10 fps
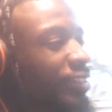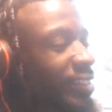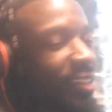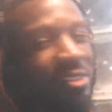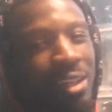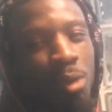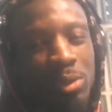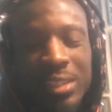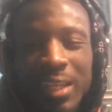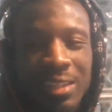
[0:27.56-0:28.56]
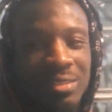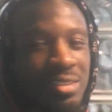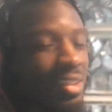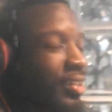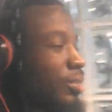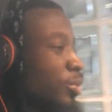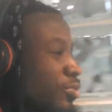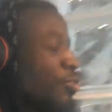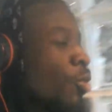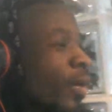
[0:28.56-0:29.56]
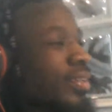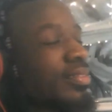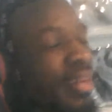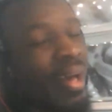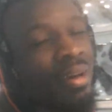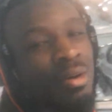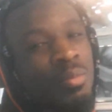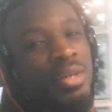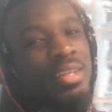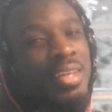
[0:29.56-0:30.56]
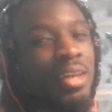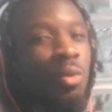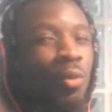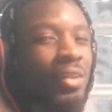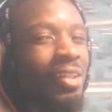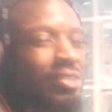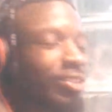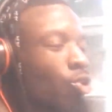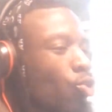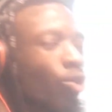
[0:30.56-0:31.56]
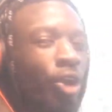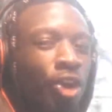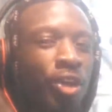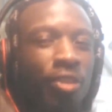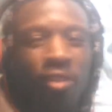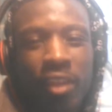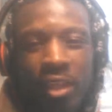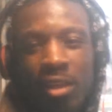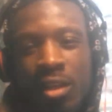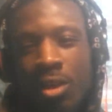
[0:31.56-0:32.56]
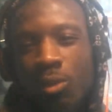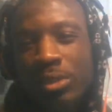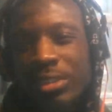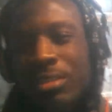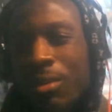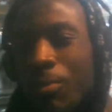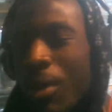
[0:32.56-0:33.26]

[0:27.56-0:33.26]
since I was 18, before I die, I'ma get one. That's on everything. What's up,